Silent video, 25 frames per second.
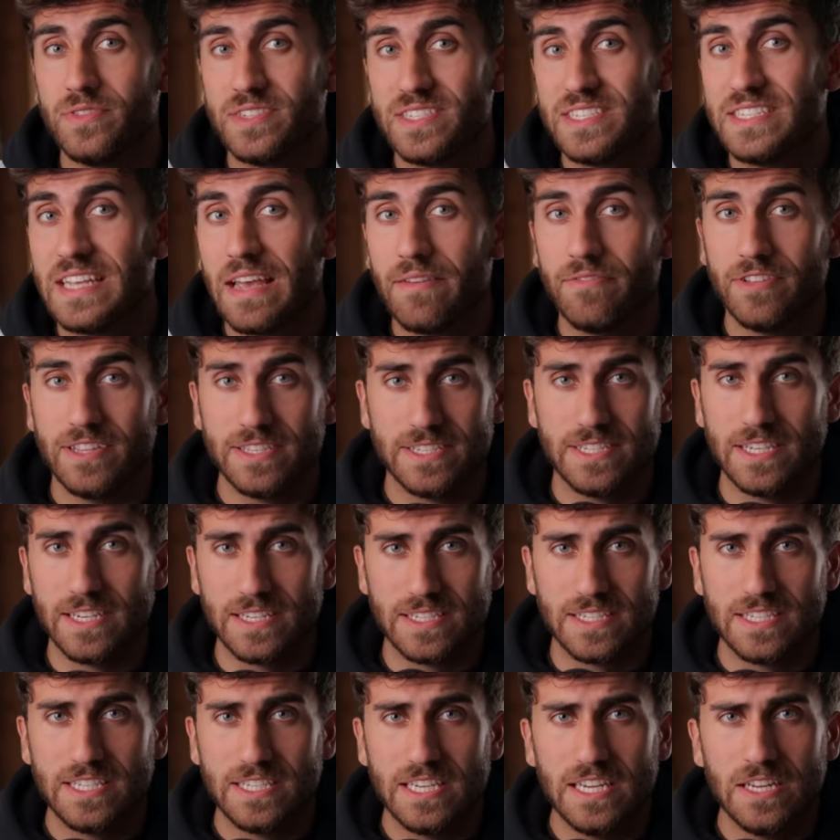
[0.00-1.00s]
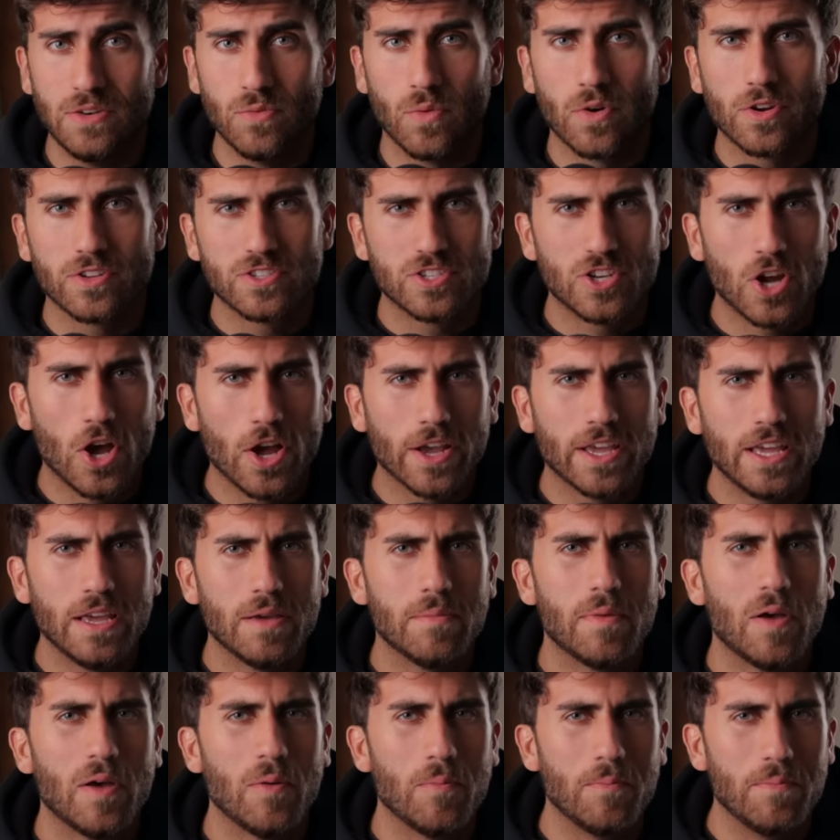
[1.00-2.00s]
7:16 where it's
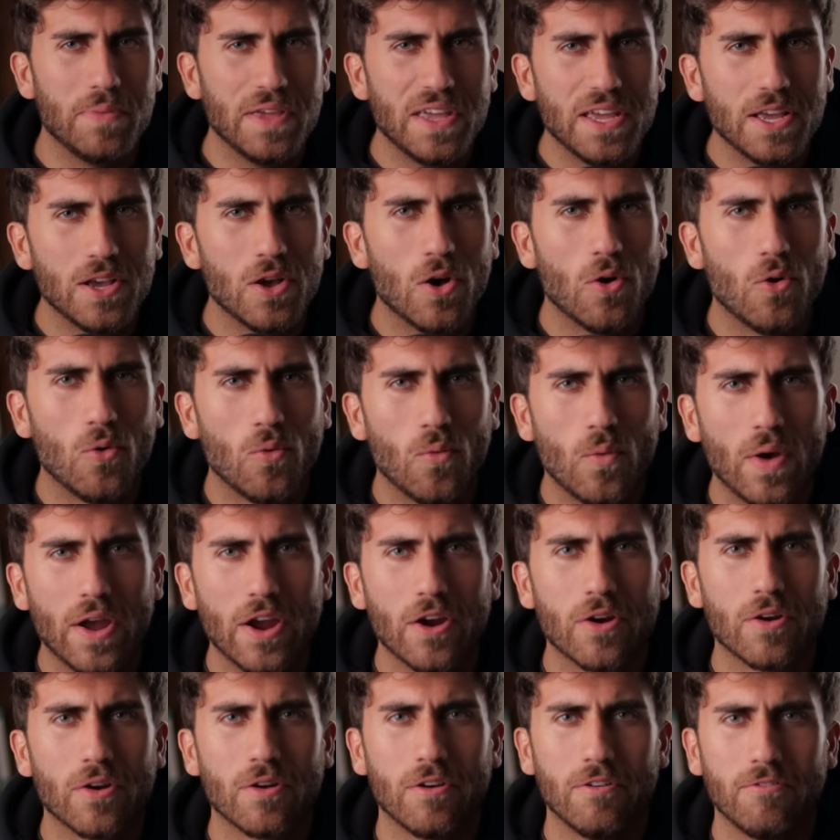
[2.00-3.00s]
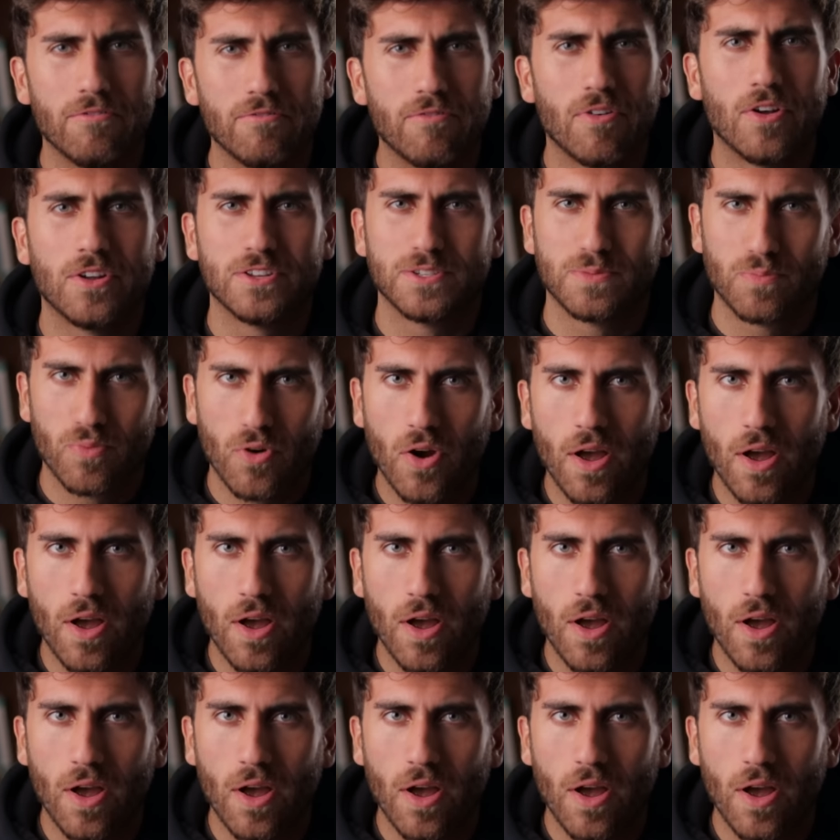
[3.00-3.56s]
talking about being aware of false